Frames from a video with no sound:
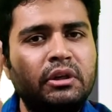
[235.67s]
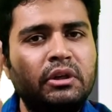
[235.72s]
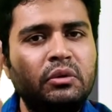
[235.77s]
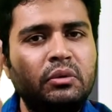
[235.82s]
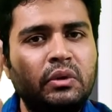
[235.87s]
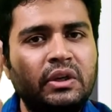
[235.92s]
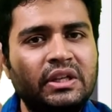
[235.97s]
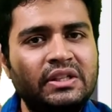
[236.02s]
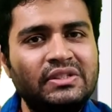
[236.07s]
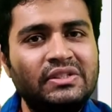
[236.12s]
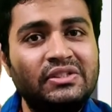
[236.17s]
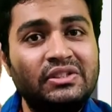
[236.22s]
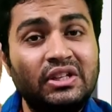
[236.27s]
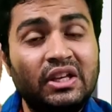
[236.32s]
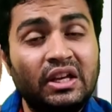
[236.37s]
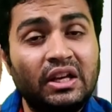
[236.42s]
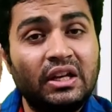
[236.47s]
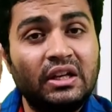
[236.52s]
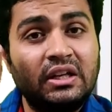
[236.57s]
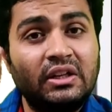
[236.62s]
you can say
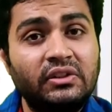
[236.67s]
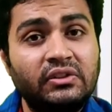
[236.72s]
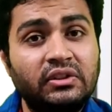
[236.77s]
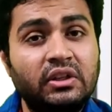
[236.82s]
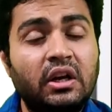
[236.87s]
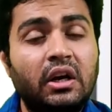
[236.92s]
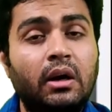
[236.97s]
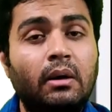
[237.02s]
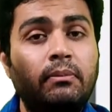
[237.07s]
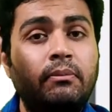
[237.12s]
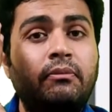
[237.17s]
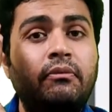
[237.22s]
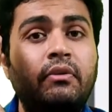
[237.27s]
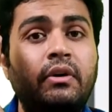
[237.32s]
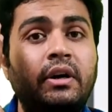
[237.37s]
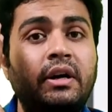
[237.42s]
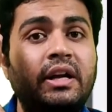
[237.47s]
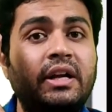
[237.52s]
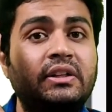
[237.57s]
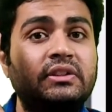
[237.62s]
it is
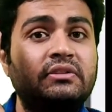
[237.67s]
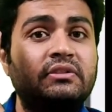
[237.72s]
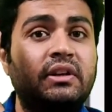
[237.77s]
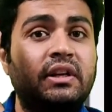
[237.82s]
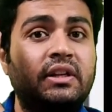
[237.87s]
upward as well